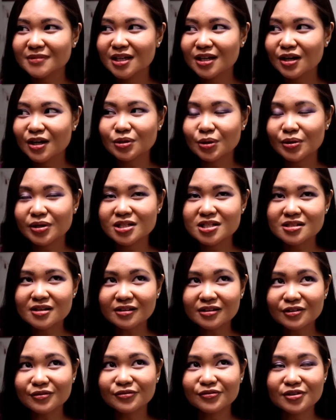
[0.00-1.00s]
no, it's
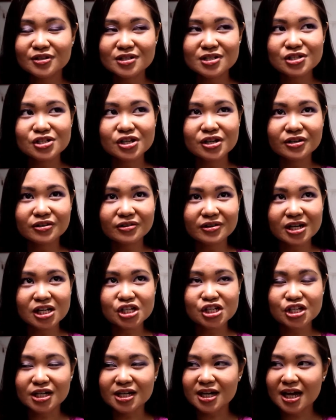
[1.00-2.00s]
not the first
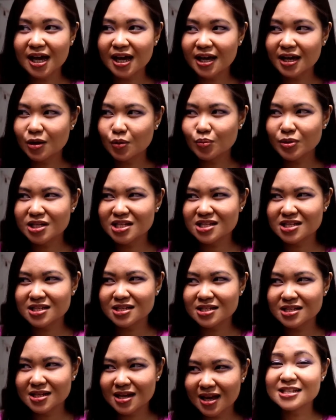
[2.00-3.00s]
generation. It was
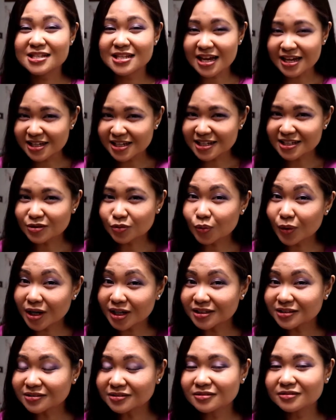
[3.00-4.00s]
second
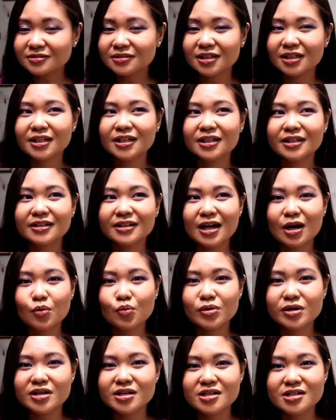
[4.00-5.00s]
one that
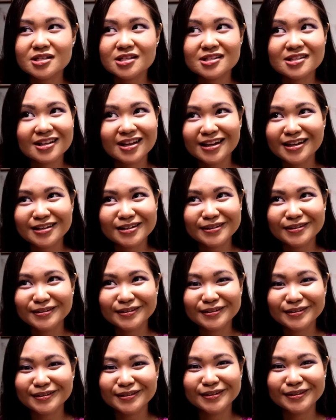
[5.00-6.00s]
was like
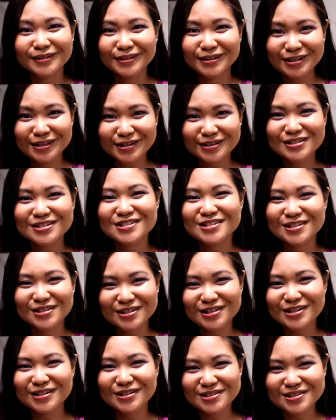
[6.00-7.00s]
years
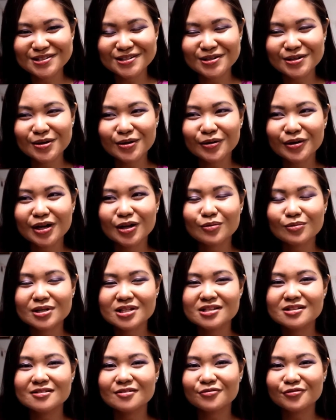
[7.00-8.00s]
and years ago. It
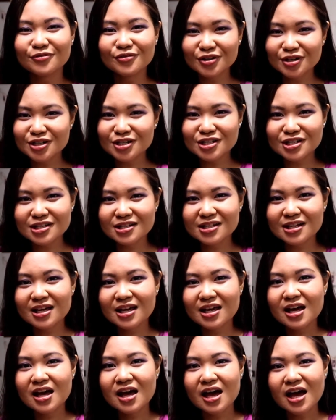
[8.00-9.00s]
was the first
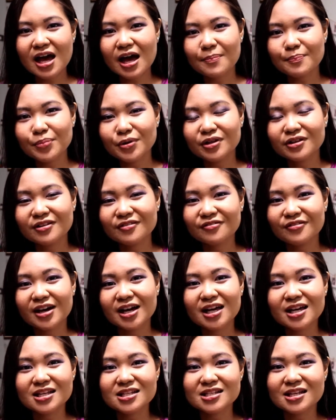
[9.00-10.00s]
Apple
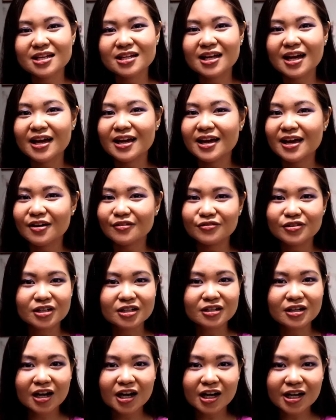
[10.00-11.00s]
device that I ever
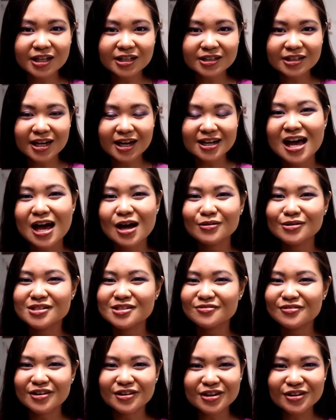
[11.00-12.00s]
got. I
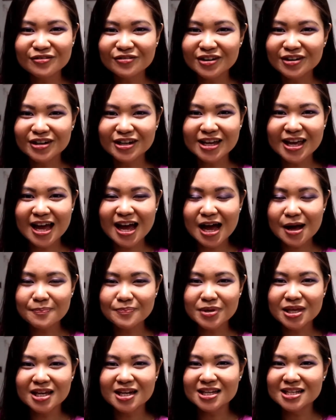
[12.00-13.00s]
was very
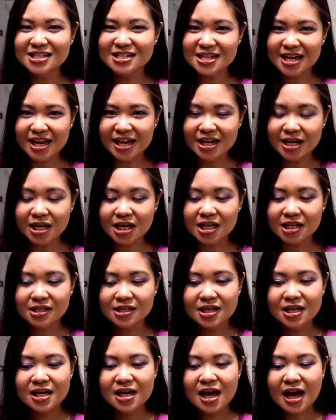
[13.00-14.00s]
happy and excited.
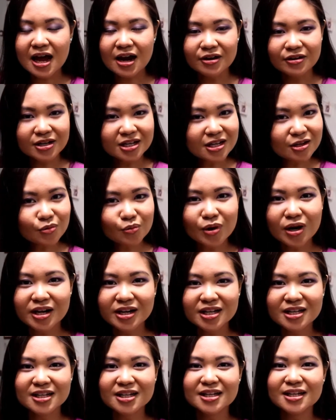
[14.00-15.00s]
I really
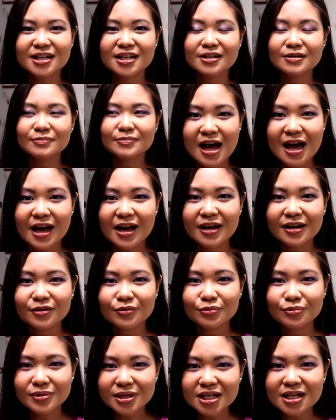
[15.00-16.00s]
wanted it. I
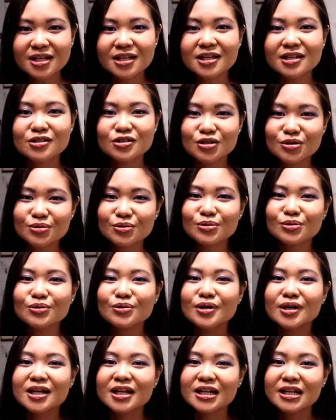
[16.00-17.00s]
really do
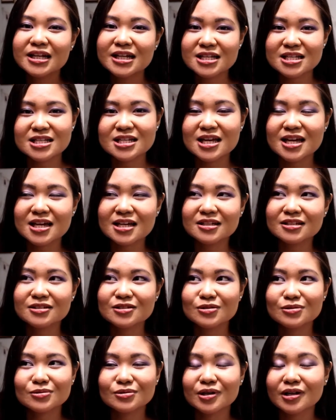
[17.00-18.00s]
listen
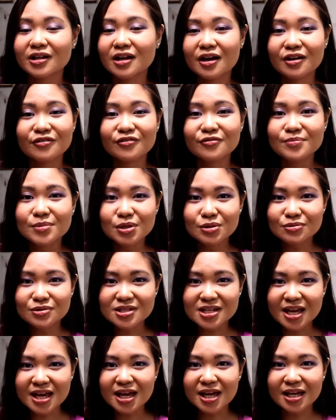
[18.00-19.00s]
to a lot of
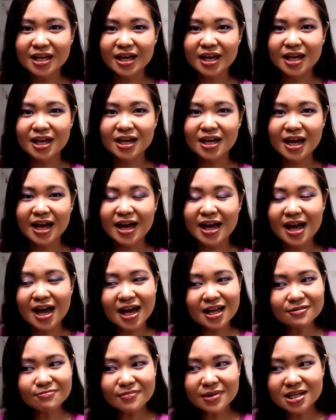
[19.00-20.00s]
music and I
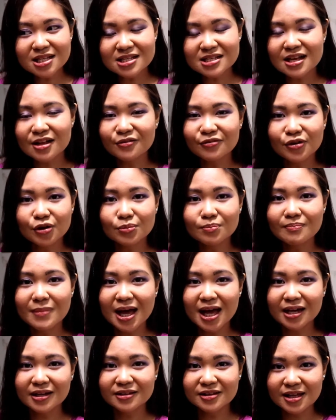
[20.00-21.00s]
had my cell phone
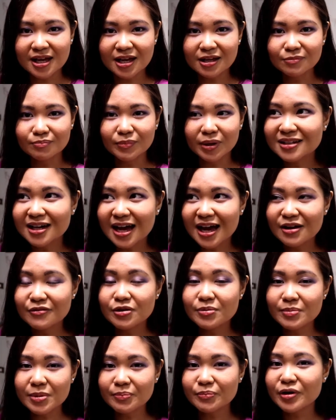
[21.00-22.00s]
back then. But I
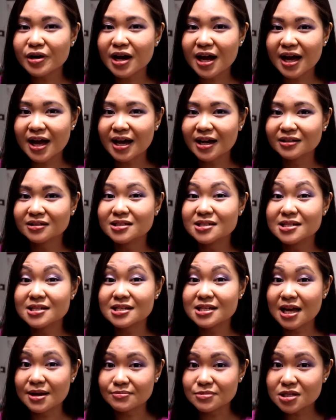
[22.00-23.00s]
remember I had the
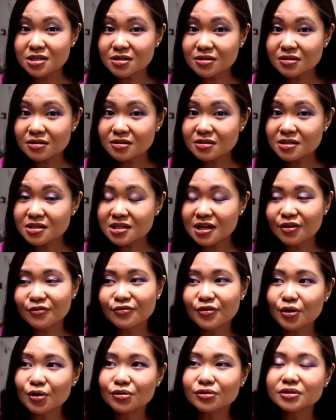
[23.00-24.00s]
Samsung cell
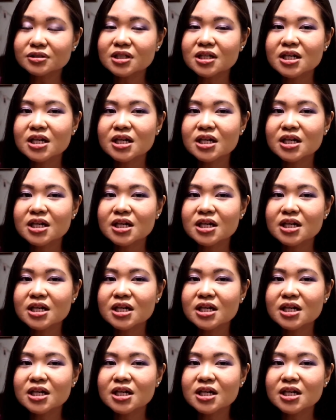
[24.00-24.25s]
phone.